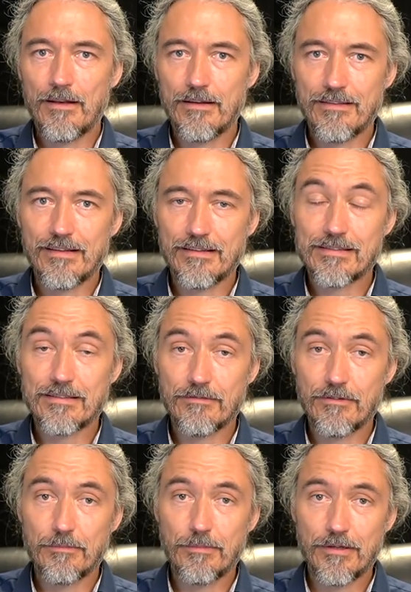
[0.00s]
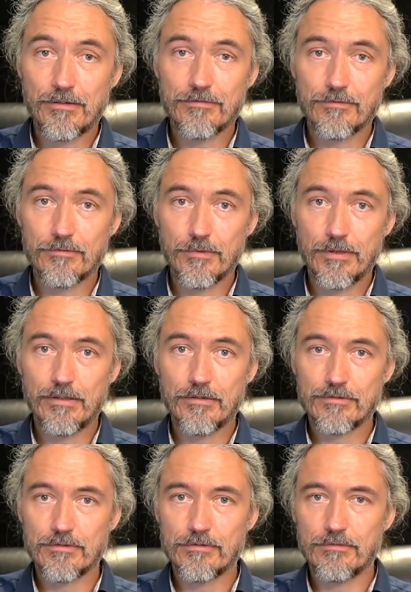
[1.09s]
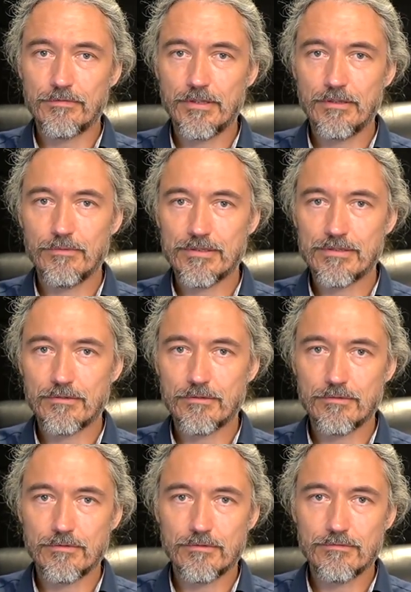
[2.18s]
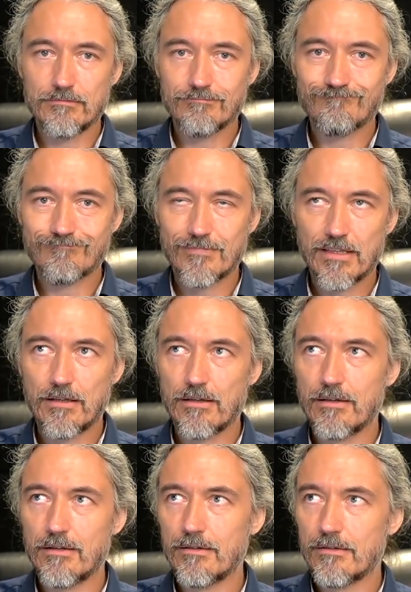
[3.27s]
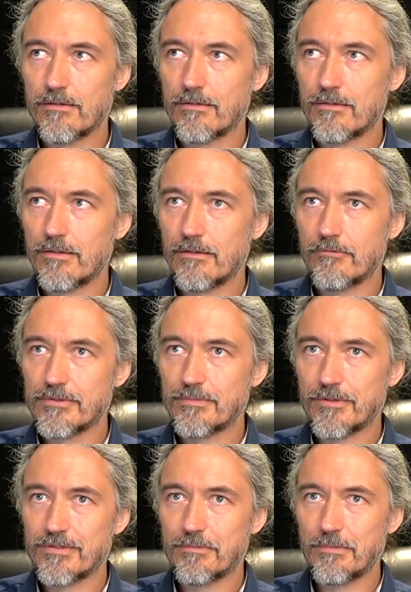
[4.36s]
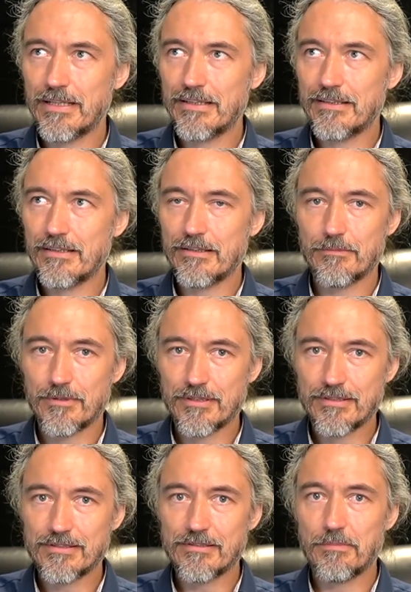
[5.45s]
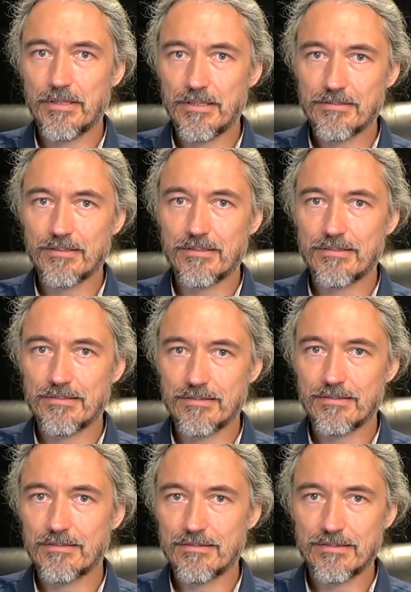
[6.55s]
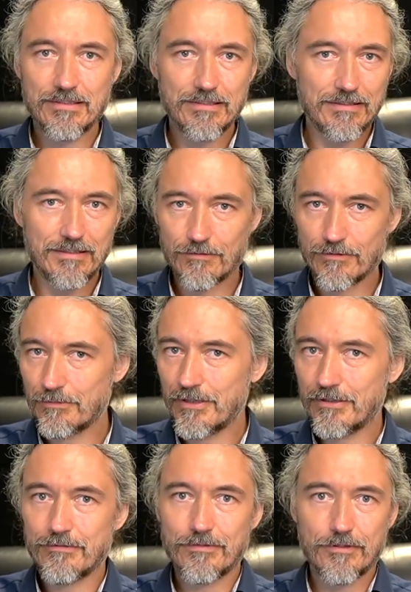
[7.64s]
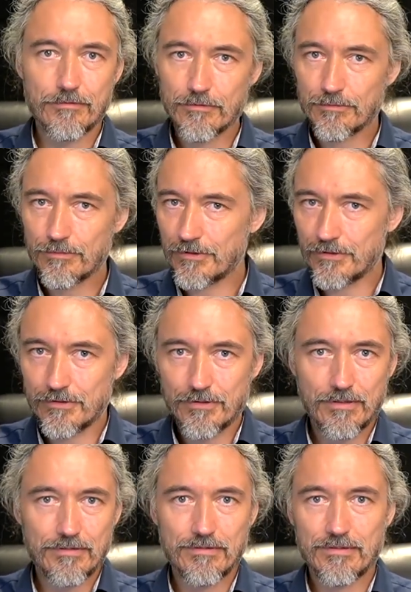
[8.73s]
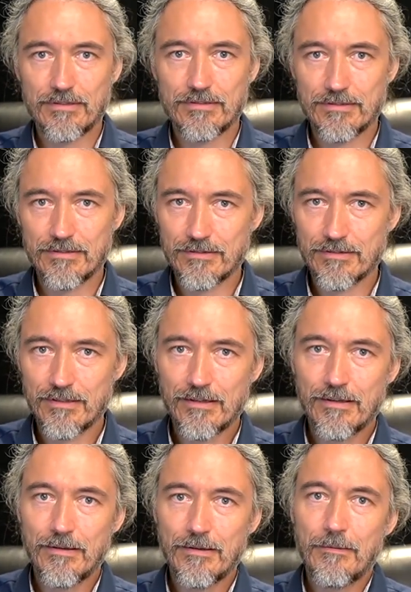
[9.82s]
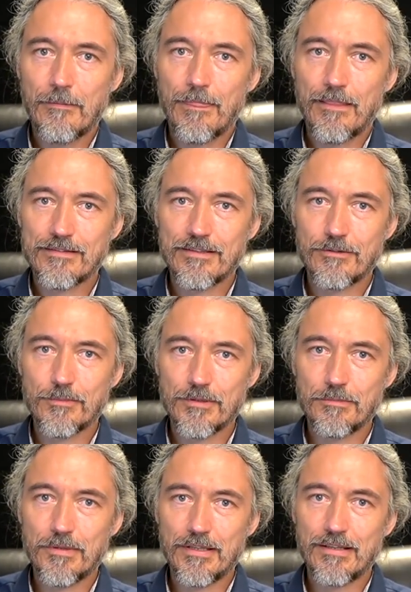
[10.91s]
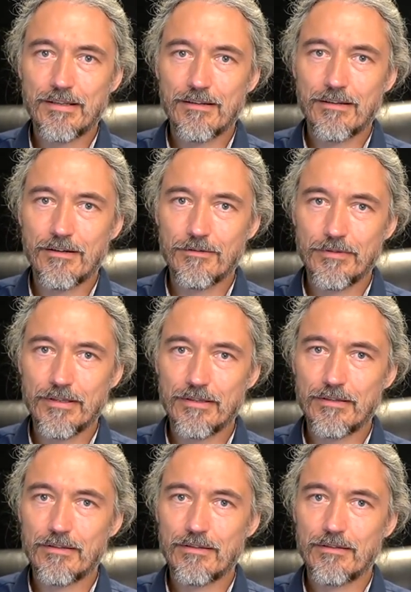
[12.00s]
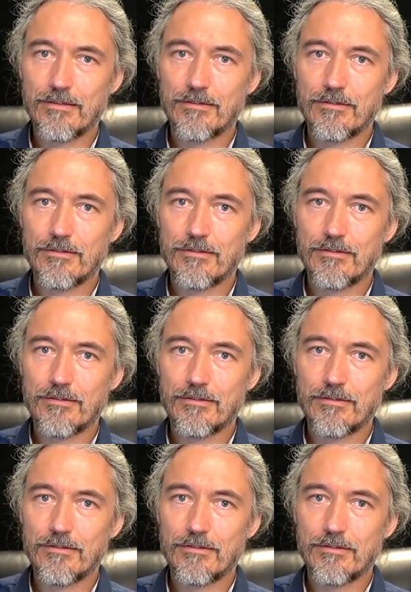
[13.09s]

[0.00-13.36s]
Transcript: And I think that's a very powerful way also to feel one's own responsibility and participation as a citizen or a part of a group or as a human being, how we